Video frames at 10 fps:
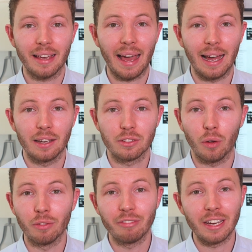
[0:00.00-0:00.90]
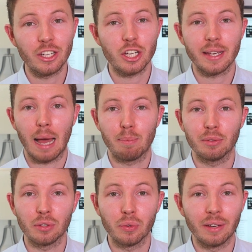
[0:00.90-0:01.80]
it has on venture
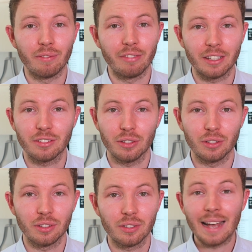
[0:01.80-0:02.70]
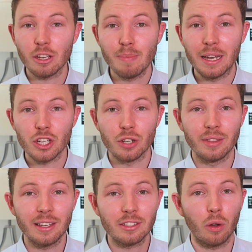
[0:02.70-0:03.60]
capital investors. As I
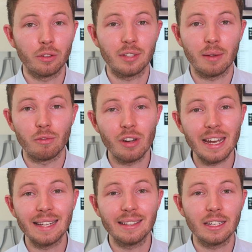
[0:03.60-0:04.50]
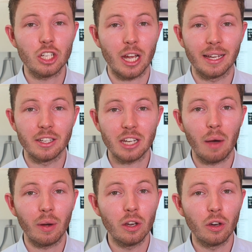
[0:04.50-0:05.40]
mentioned, this concept really did change
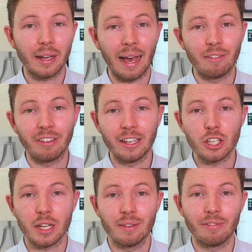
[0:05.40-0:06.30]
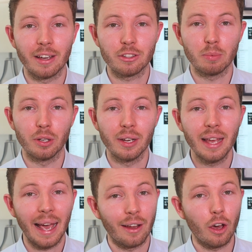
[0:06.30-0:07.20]
how I look at venture investment,
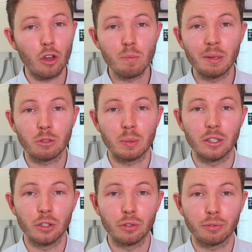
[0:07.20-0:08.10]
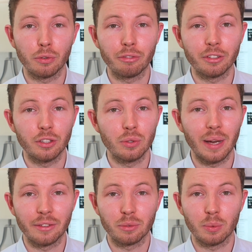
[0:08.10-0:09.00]
and I hope it's been useful for you
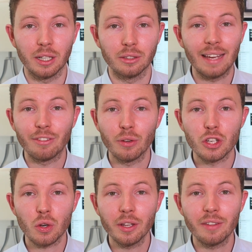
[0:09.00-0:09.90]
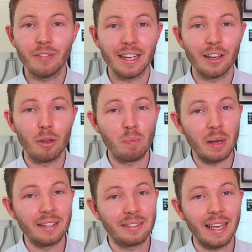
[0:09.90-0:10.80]
as well. If you enjoyed the video,
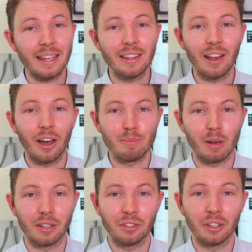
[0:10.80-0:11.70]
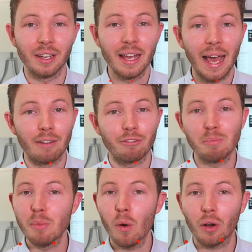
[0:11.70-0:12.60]
please hit the like button, and for
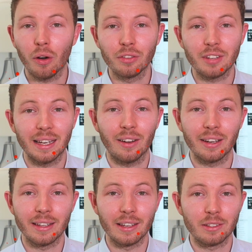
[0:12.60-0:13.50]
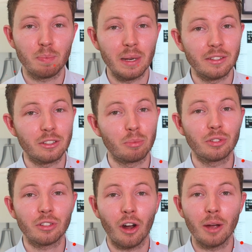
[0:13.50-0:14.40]
more content like this, please
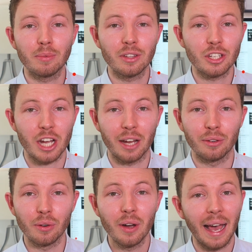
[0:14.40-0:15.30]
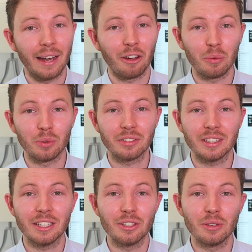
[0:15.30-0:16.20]
subscribe to the channel, and I will
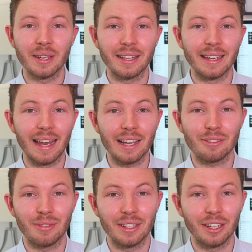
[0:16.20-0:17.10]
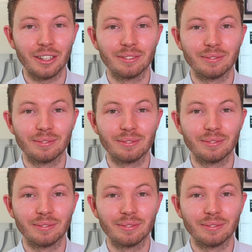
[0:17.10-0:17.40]
see you in the next video.